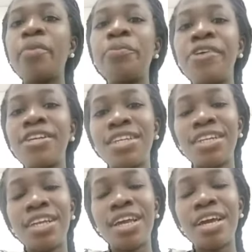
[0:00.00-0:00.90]

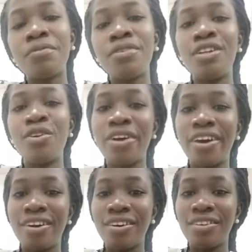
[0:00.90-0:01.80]
Presently, I am a
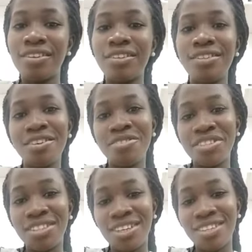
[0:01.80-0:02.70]
lawyer in Lagos
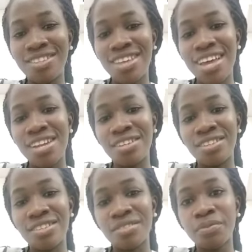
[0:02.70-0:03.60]
State, and
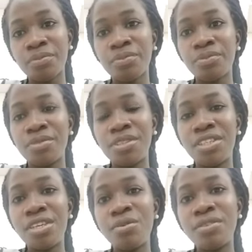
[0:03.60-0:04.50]
the
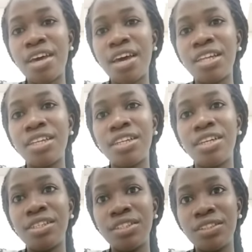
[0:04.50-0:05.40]
skills I
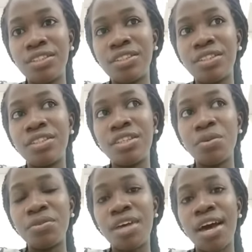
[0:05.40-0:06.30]
learned, the
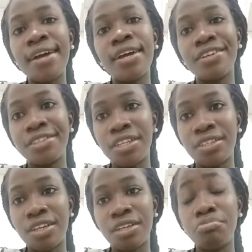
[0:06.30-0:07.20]
skills I
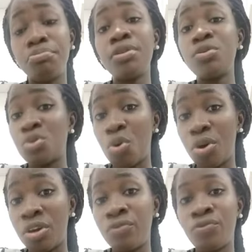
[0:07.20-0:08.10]
garnered and built
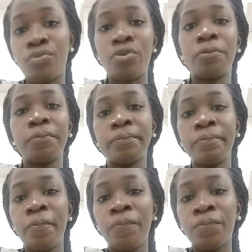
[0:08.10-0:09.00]
on from
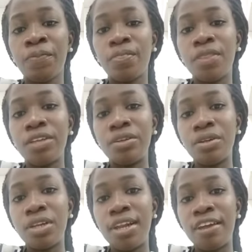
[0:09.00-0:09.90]
the
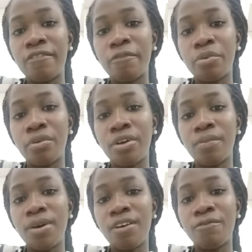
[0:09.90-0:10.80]
Agricultural Life
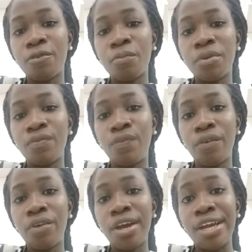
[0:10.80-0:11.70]
program have come in
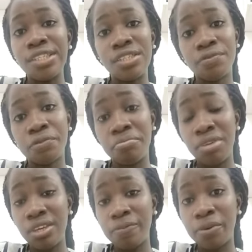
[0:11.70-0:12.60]
very handy for
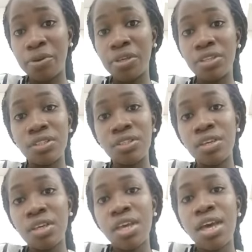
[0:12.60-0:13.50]
me, because
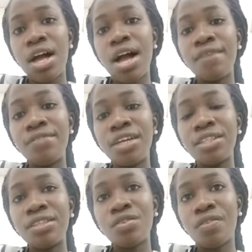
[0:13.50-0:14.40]
I've
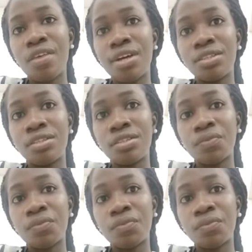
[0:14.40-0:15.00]
learned that